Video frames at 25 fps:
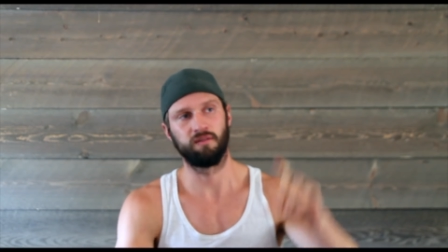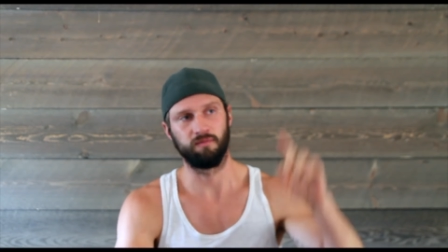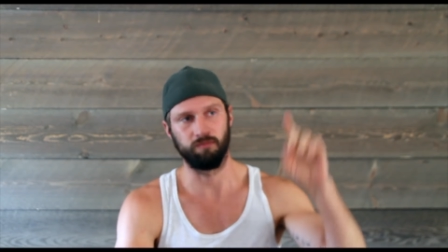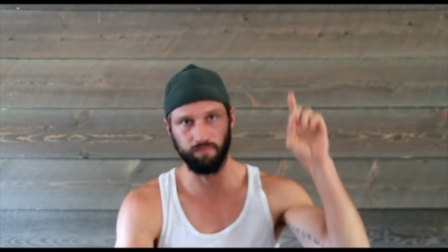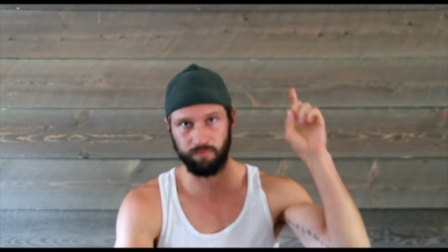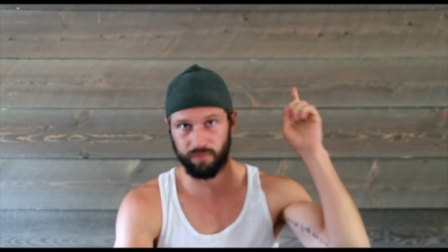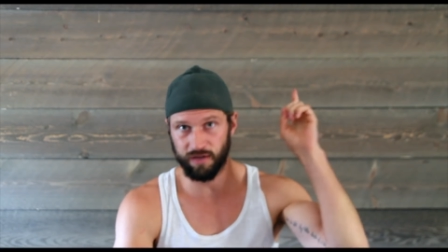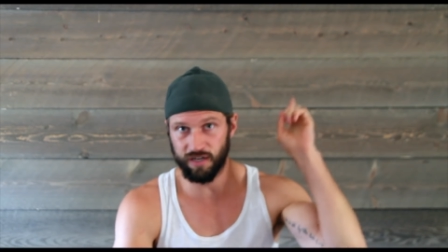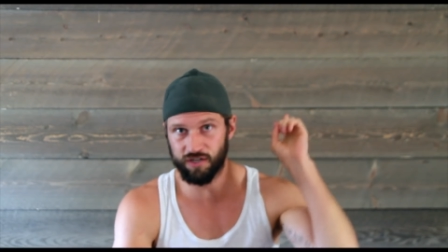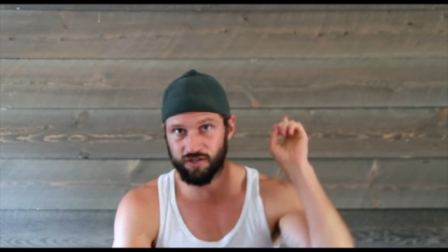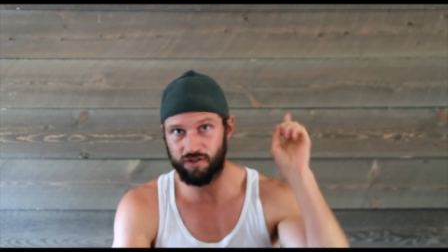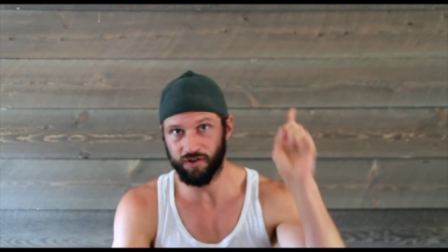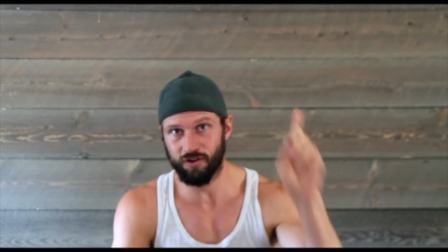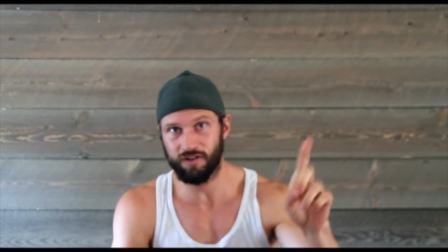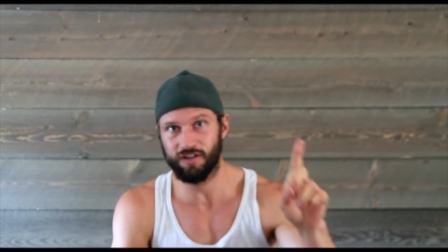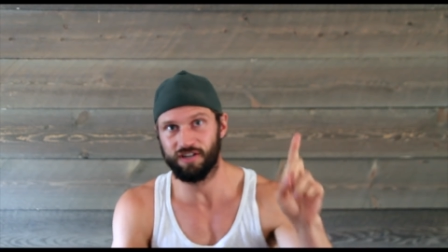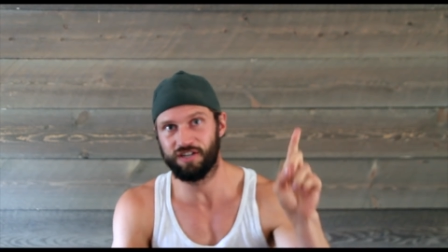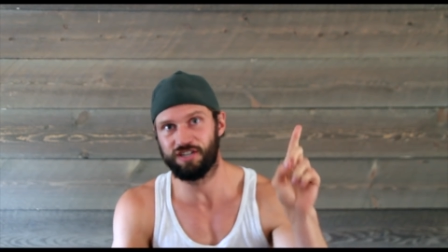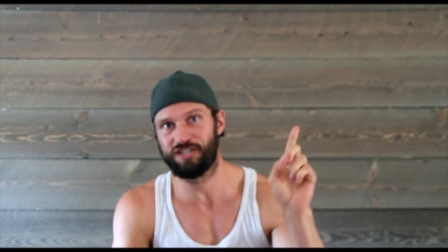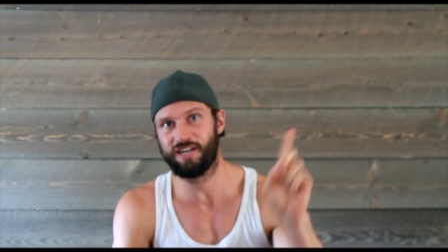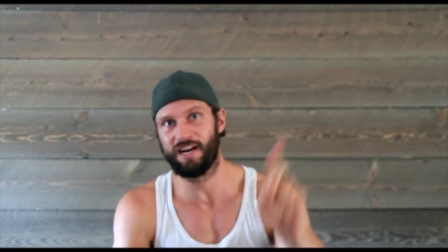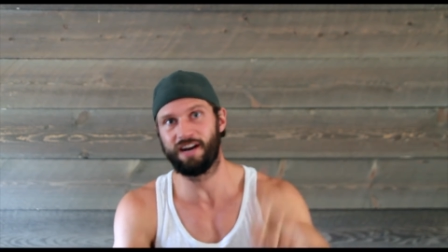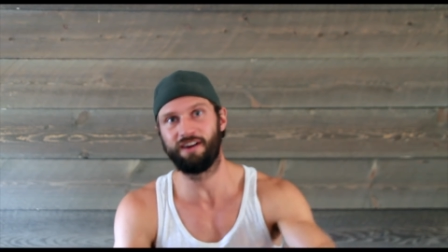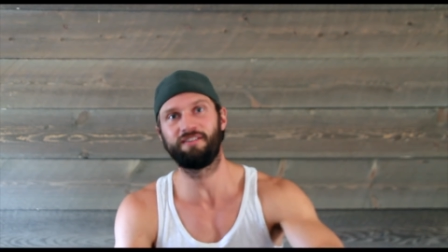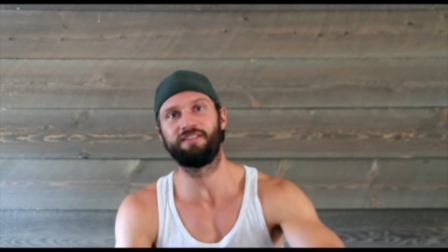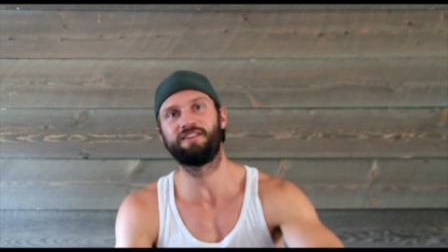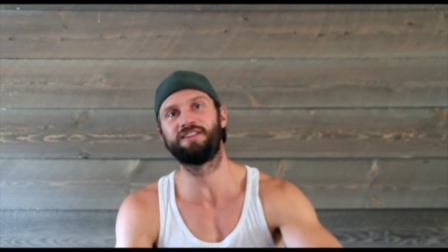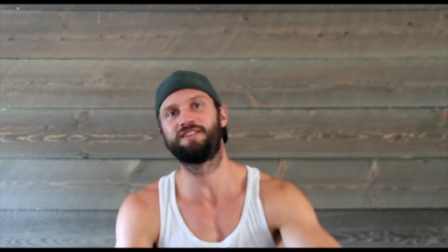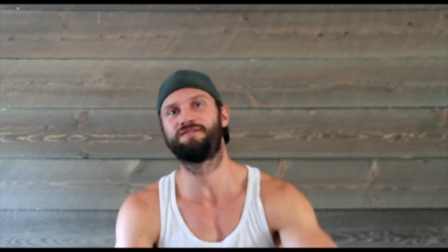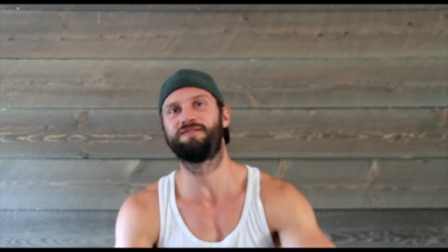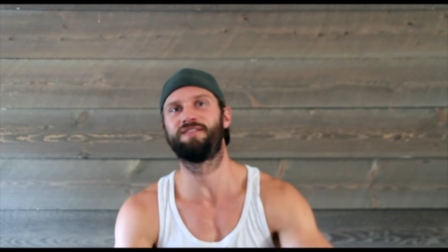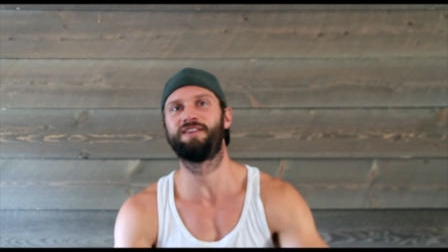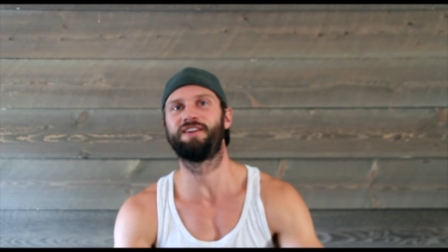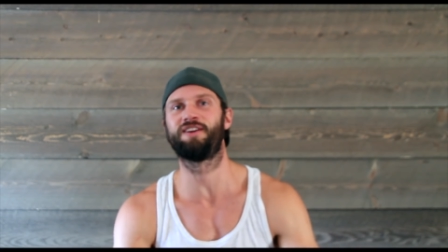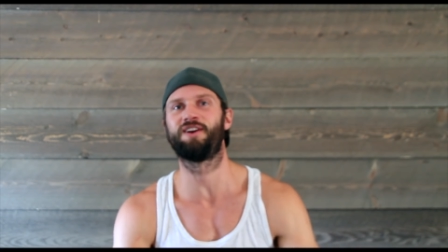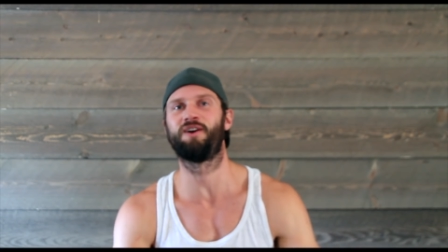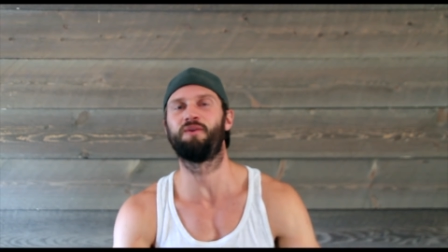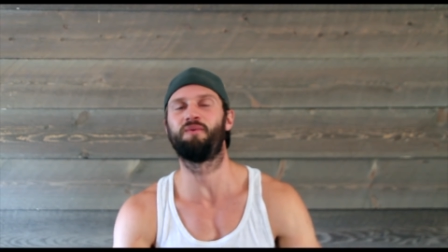Be sure to share this
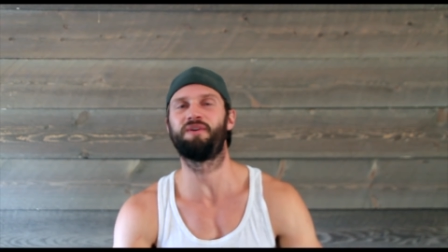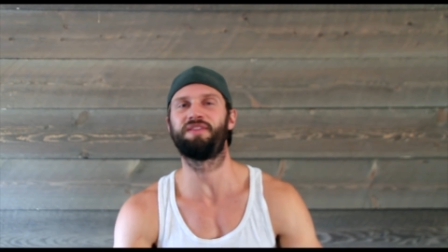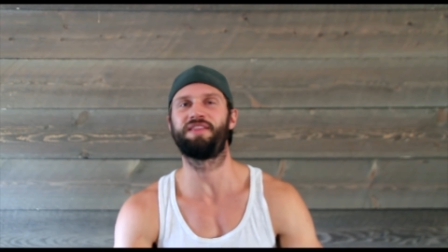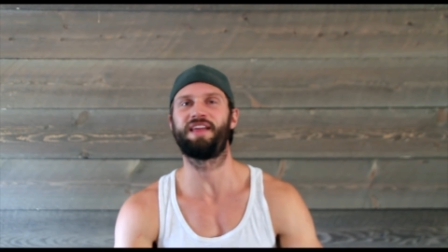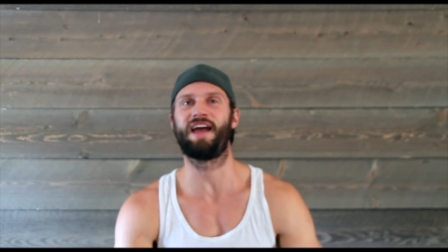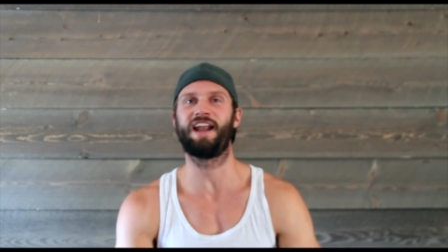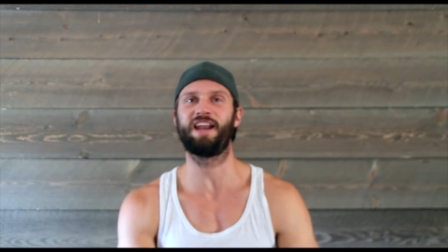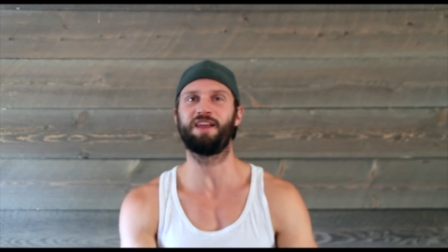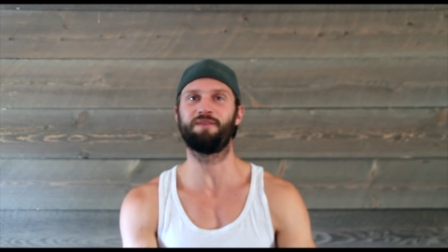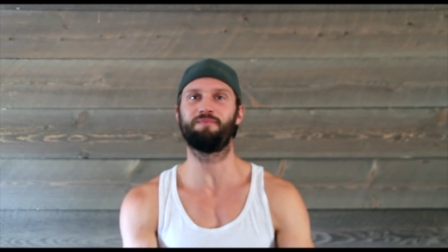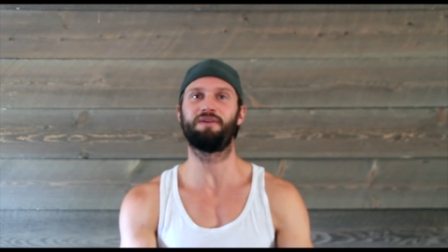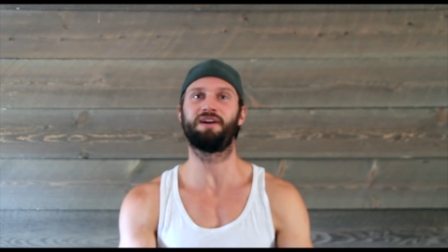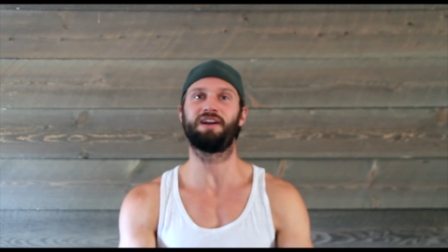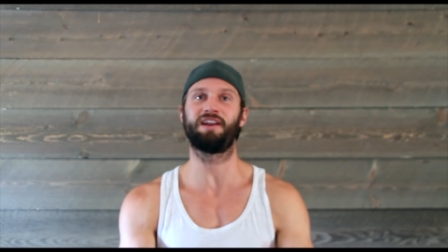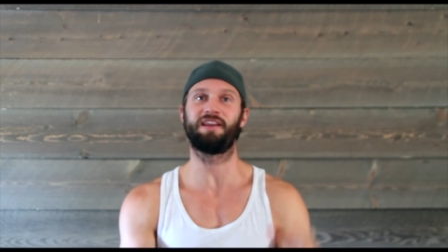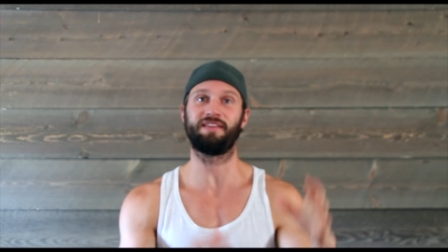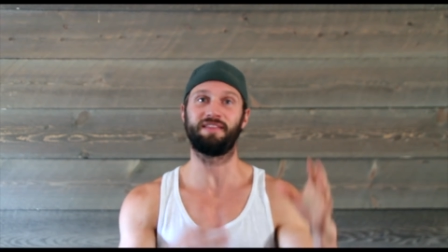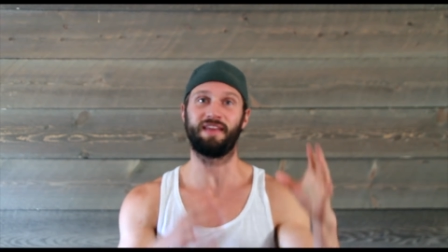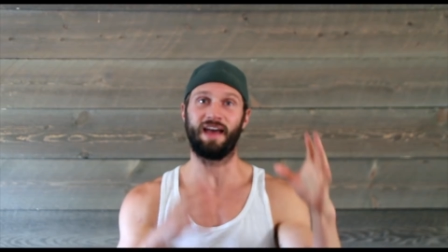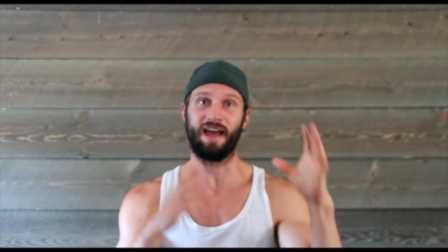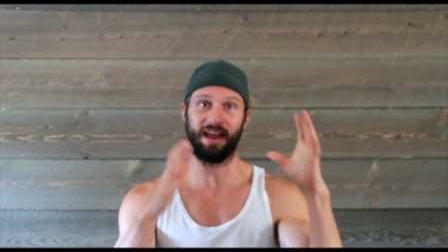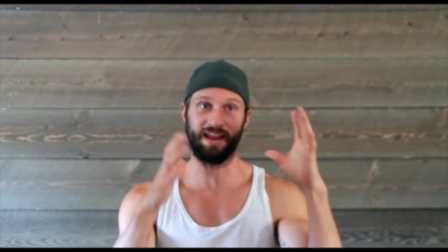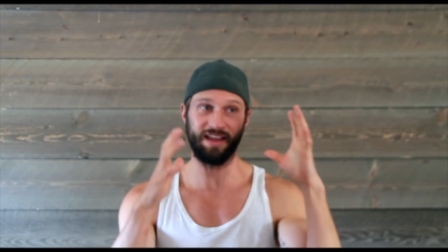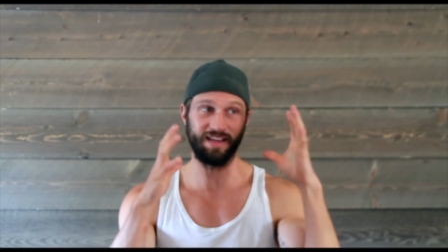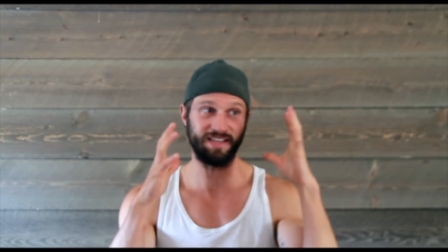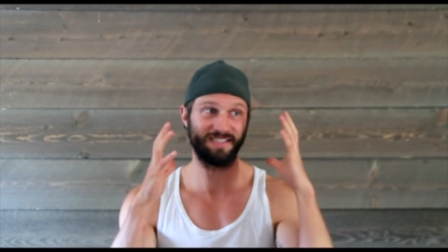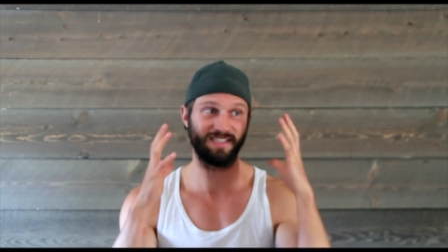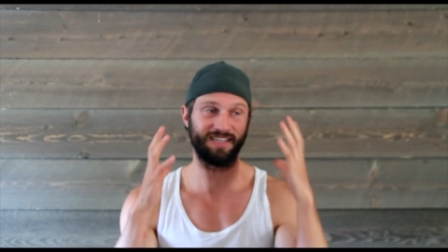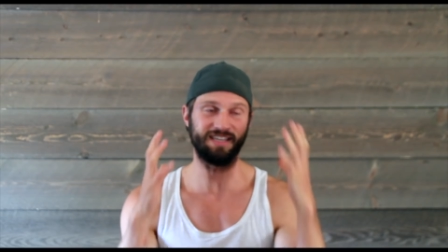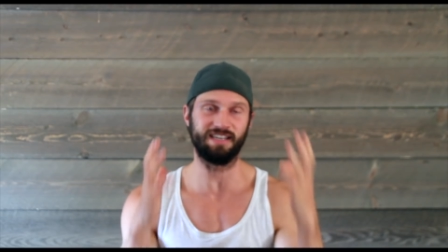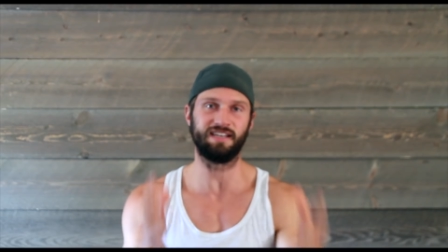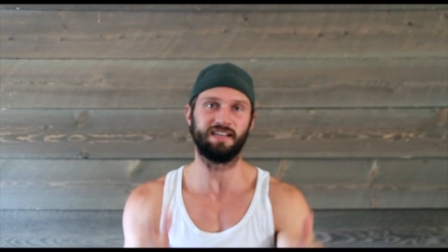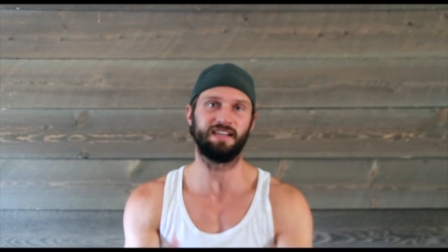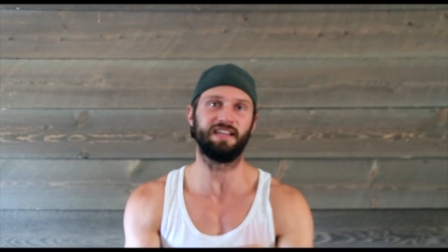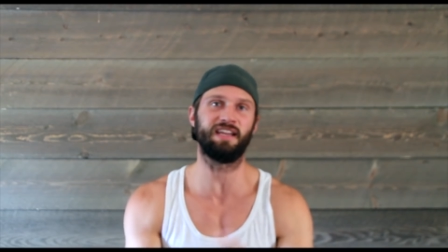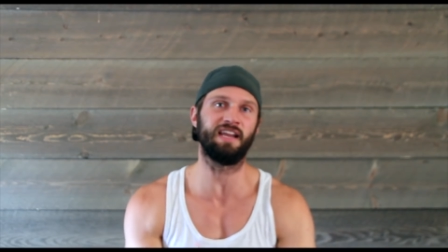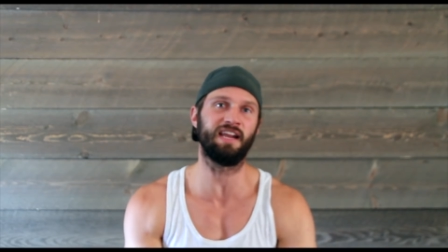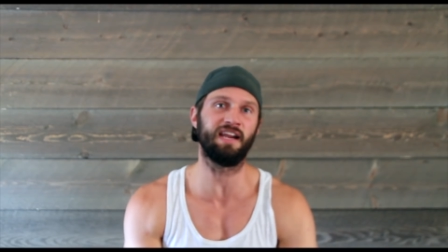video with anybody that is
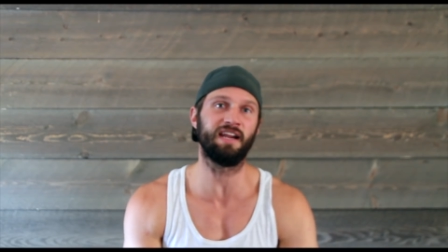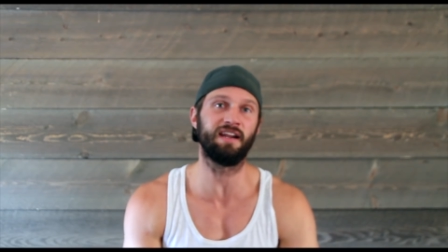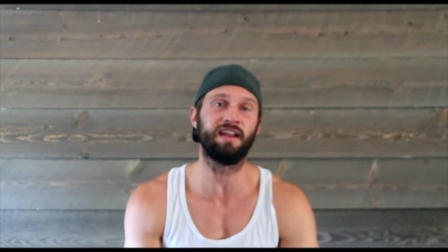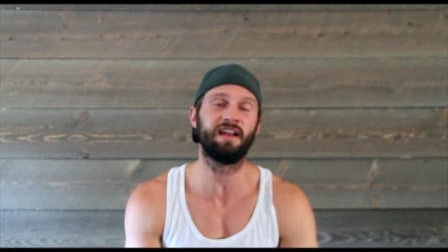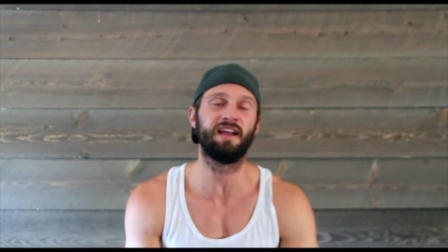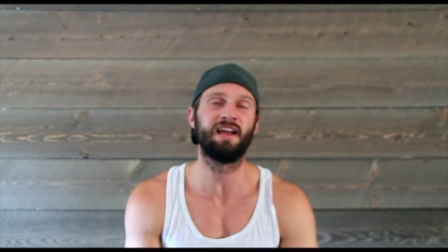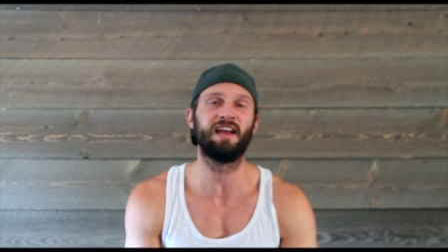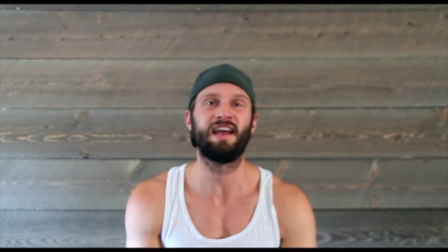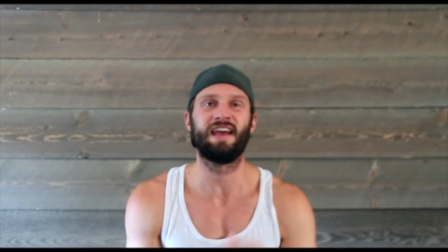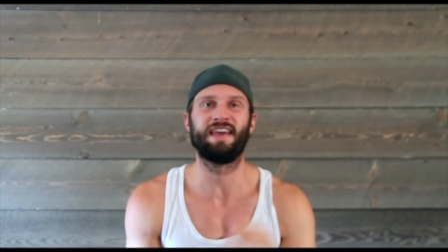in need